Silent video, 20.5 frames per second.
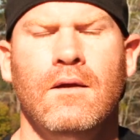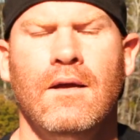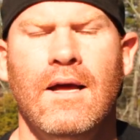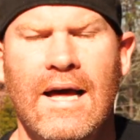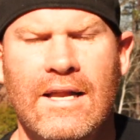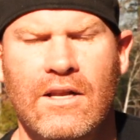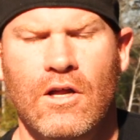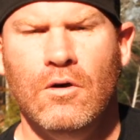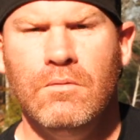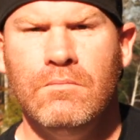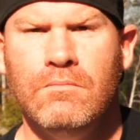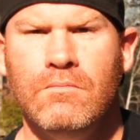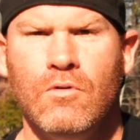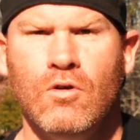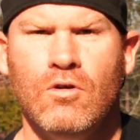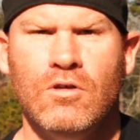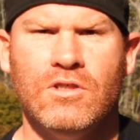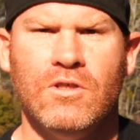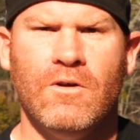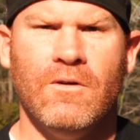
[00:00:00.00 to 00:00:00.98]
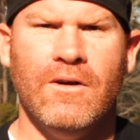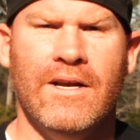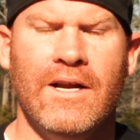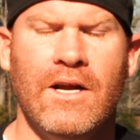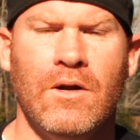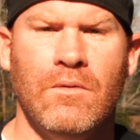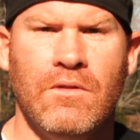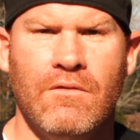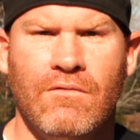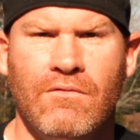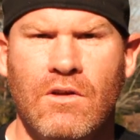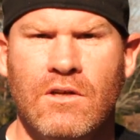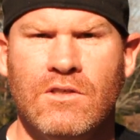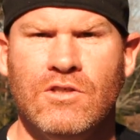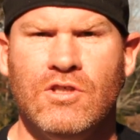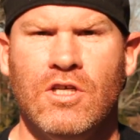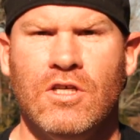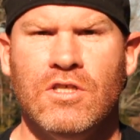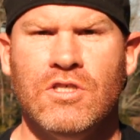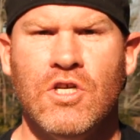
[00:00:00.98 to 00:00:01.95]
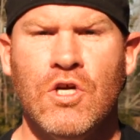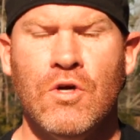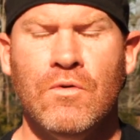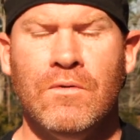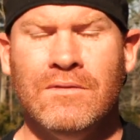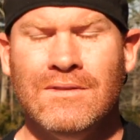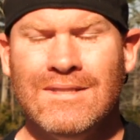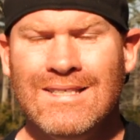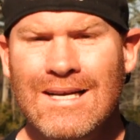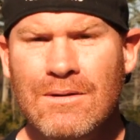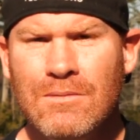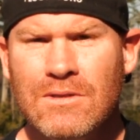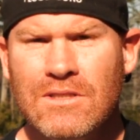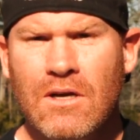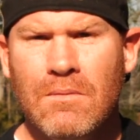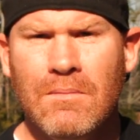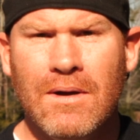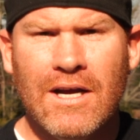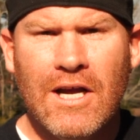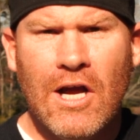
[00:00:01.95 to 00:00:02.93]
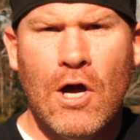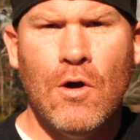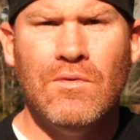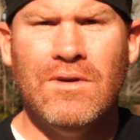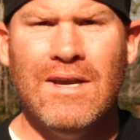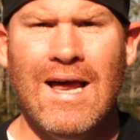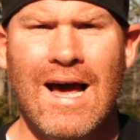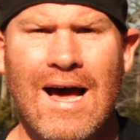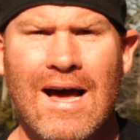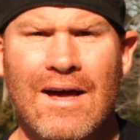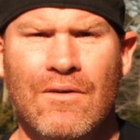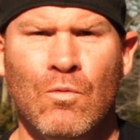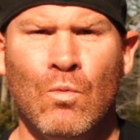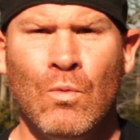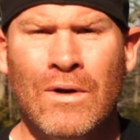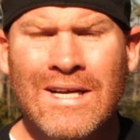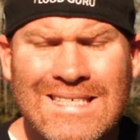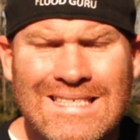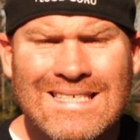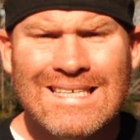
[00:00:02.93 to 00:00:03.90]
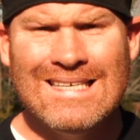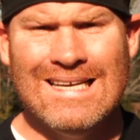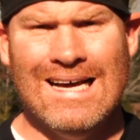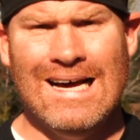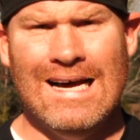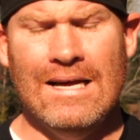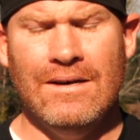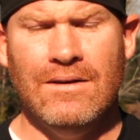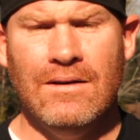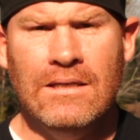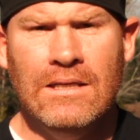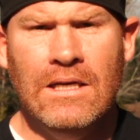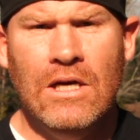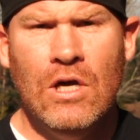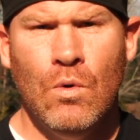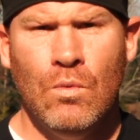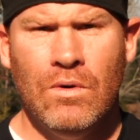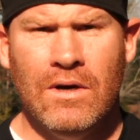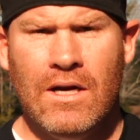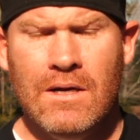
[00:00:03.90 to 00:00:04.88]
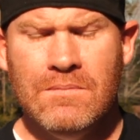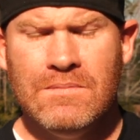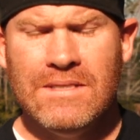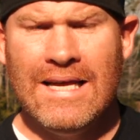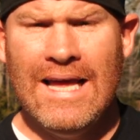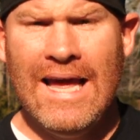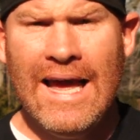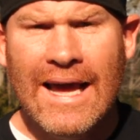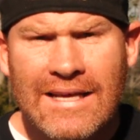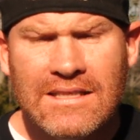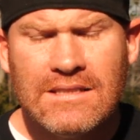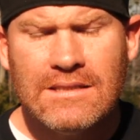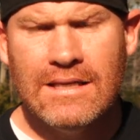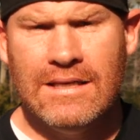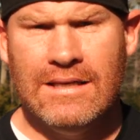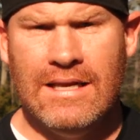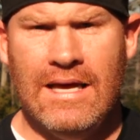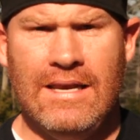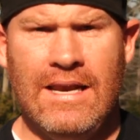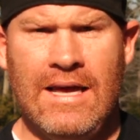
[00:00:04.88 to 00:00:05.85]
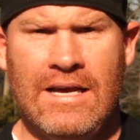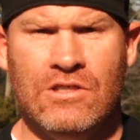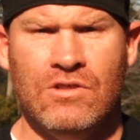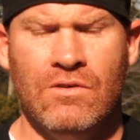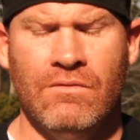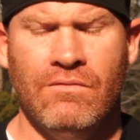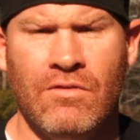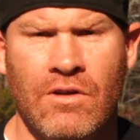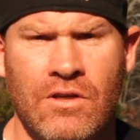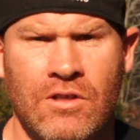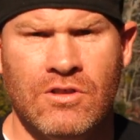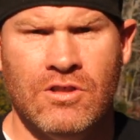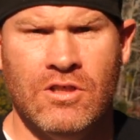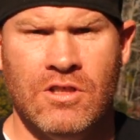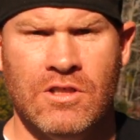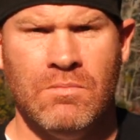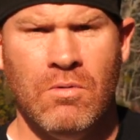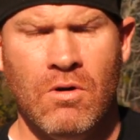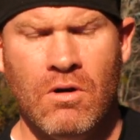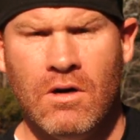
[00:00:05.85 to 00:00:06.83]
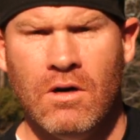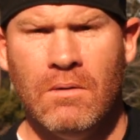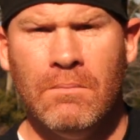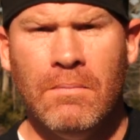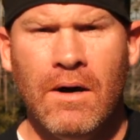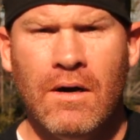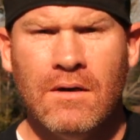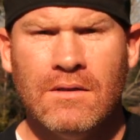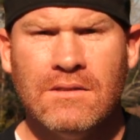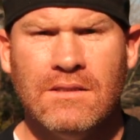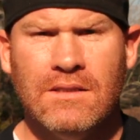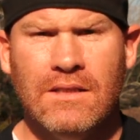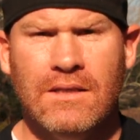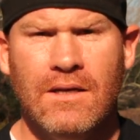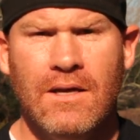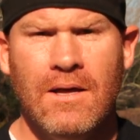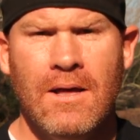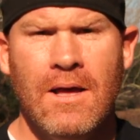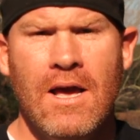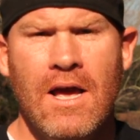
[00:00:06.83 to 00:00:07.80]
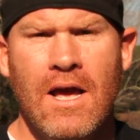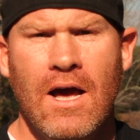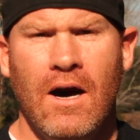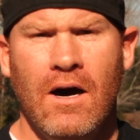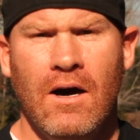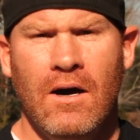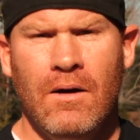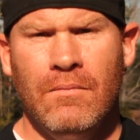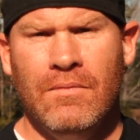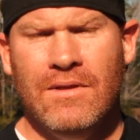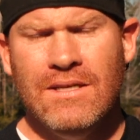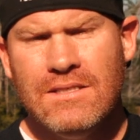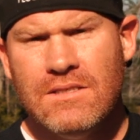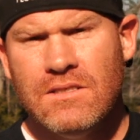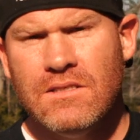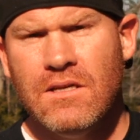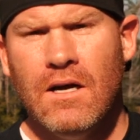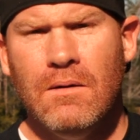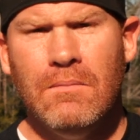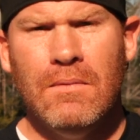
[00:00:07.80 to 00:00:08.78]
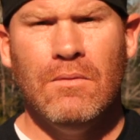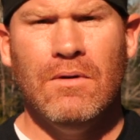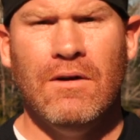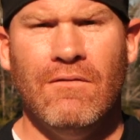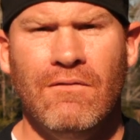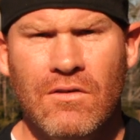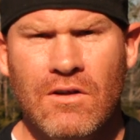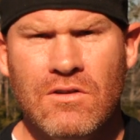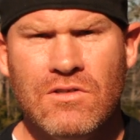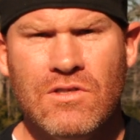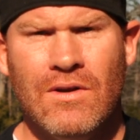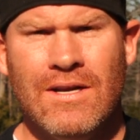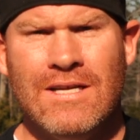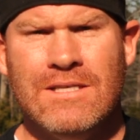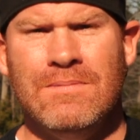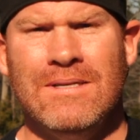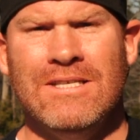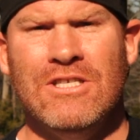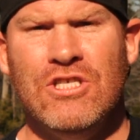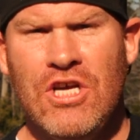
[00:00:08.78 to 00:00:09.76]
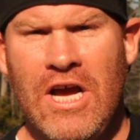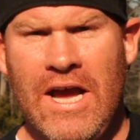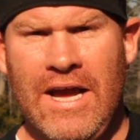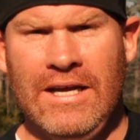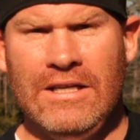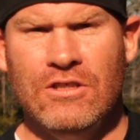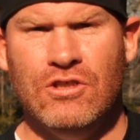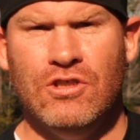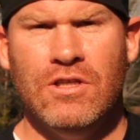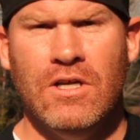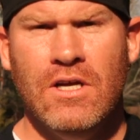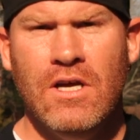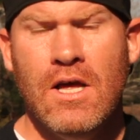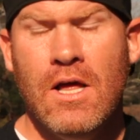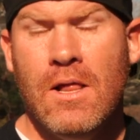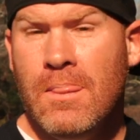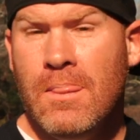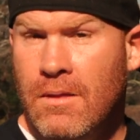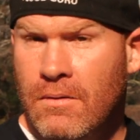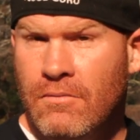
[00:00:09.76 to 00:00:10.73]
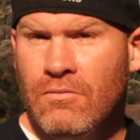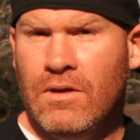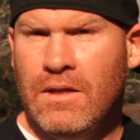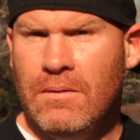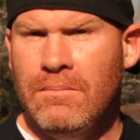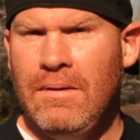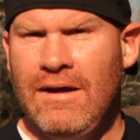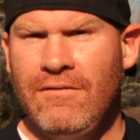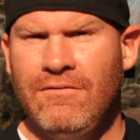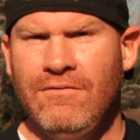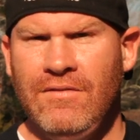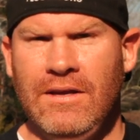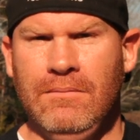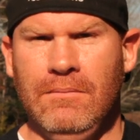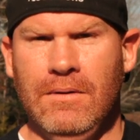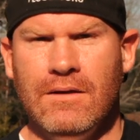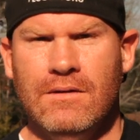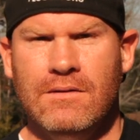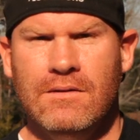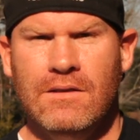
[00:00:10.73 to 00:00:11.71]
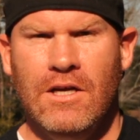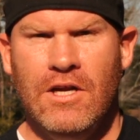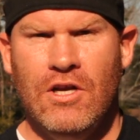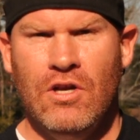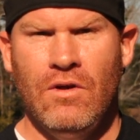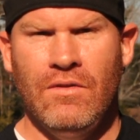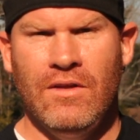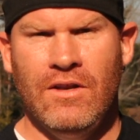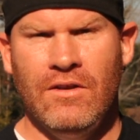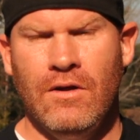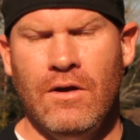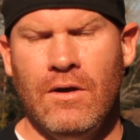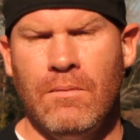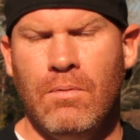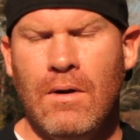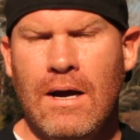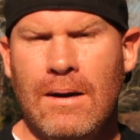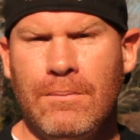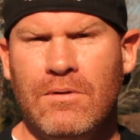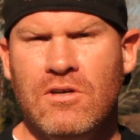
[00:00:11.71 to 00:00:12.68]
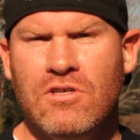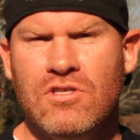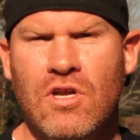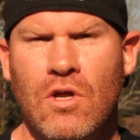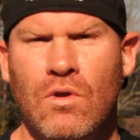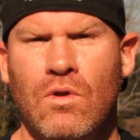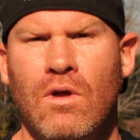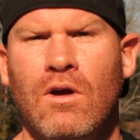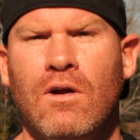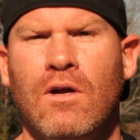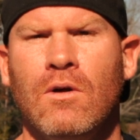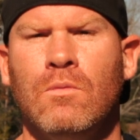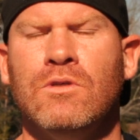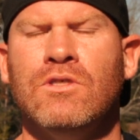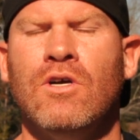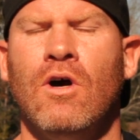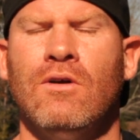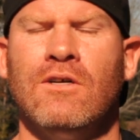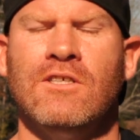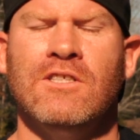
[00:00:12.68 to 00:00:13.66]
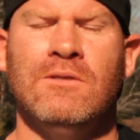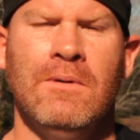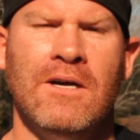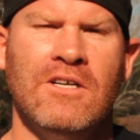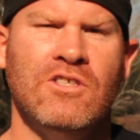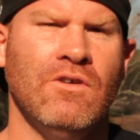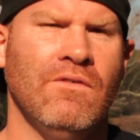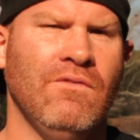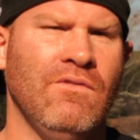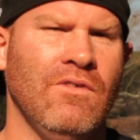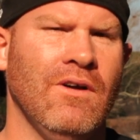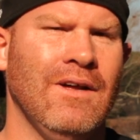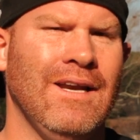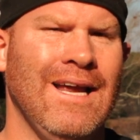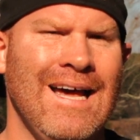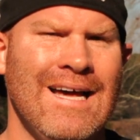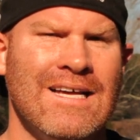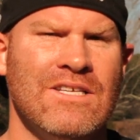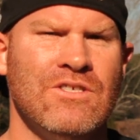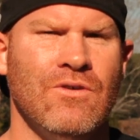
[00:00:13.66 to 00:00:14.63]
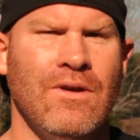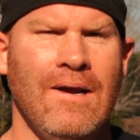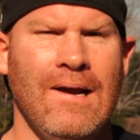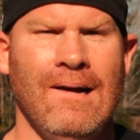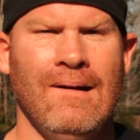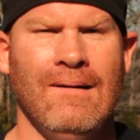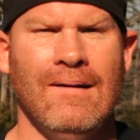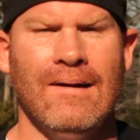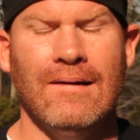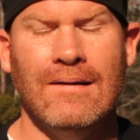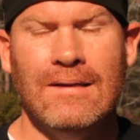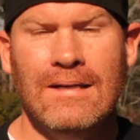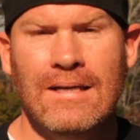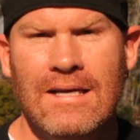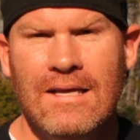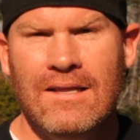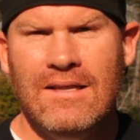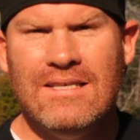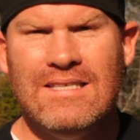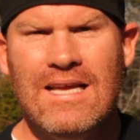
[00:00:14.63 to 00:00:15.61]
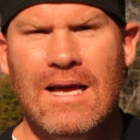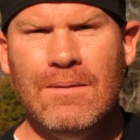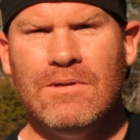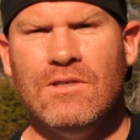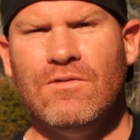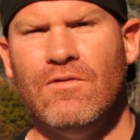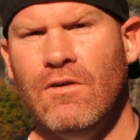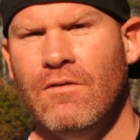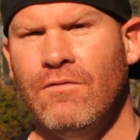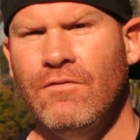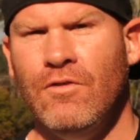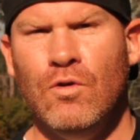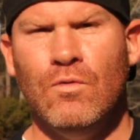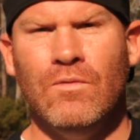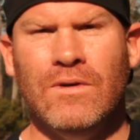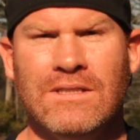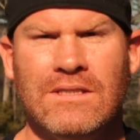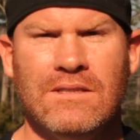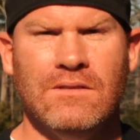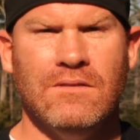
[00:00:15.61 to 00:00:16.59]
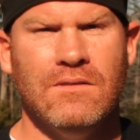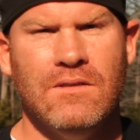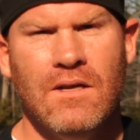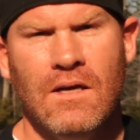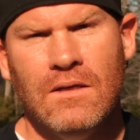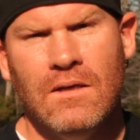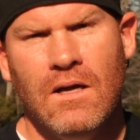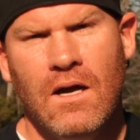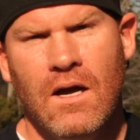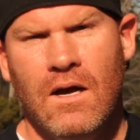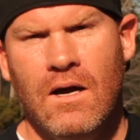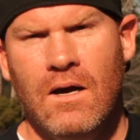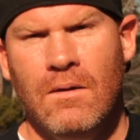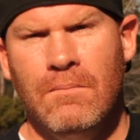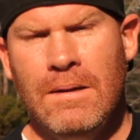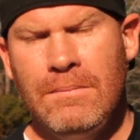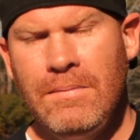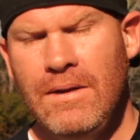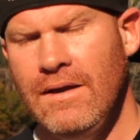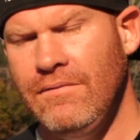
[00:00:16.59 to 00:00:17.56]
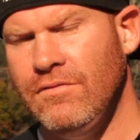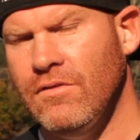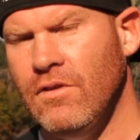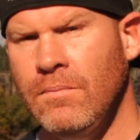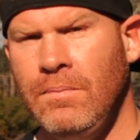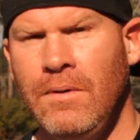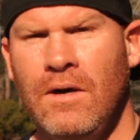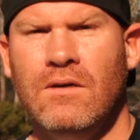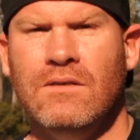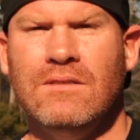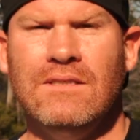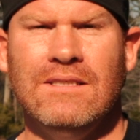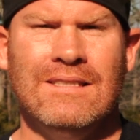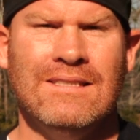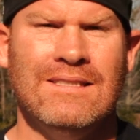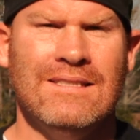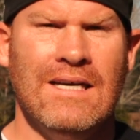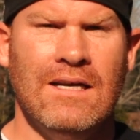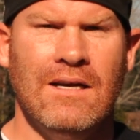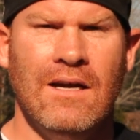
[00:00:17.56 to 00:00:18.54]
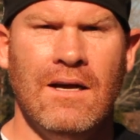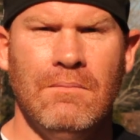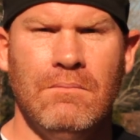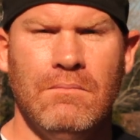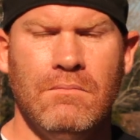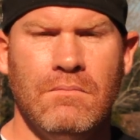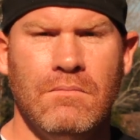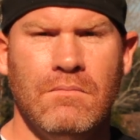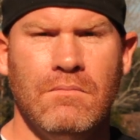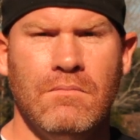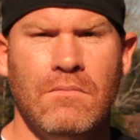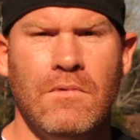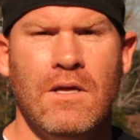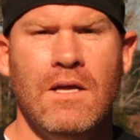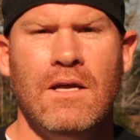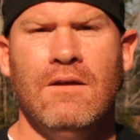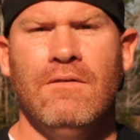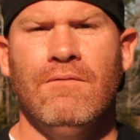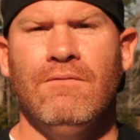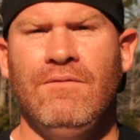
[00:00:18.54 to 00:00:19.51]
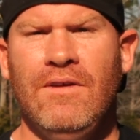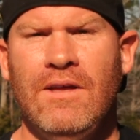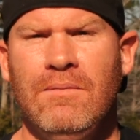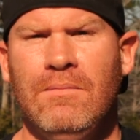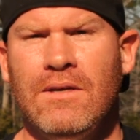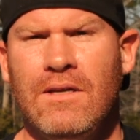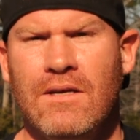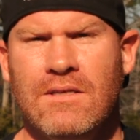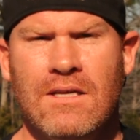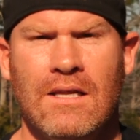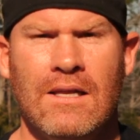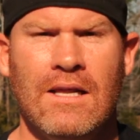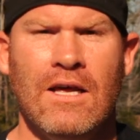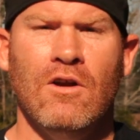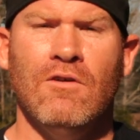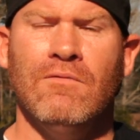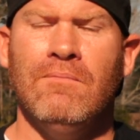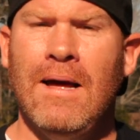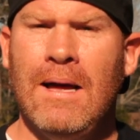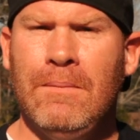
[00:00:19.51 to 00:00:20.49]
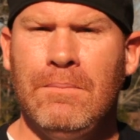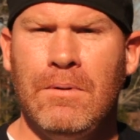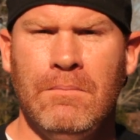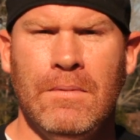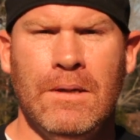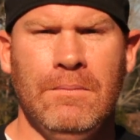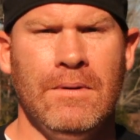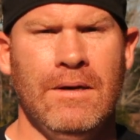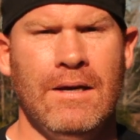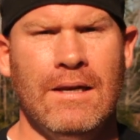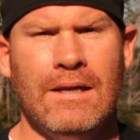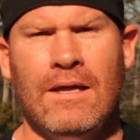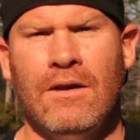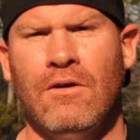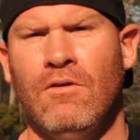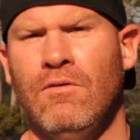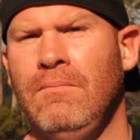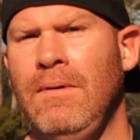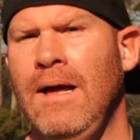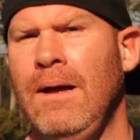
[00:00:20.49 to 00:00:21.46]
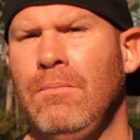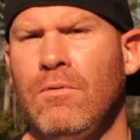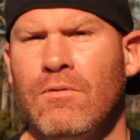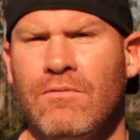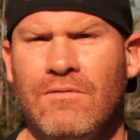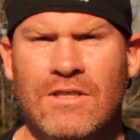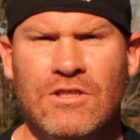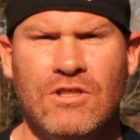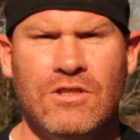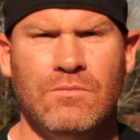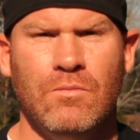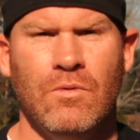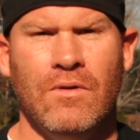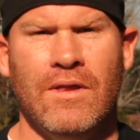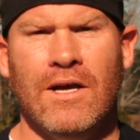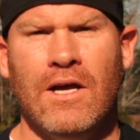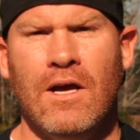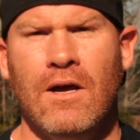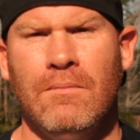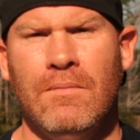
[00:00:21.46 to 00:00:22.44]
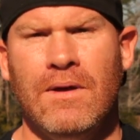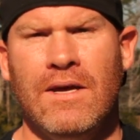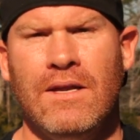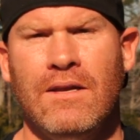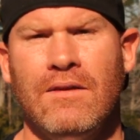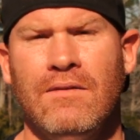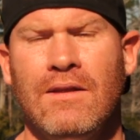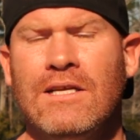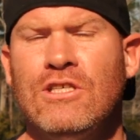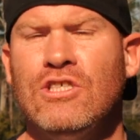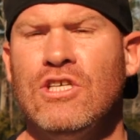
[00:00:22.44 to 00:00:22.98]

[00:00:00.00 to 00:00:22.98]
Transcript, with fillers: Hello, Chris Green here with the Flood Insurance Guru, and today we're talking about Code 9, Reason 9, when it comes to canceling that National Flood Insurance Program policy. Um, this is talking about when a flood zone has been changed, really by FEMA. You know, the, the property is no longer what's called a special flood hazard area. This happens for a few reasons. Uh, maybe after the policy is set up, FEMA does a letter of map amendment, a letter of map revision, where they come in and they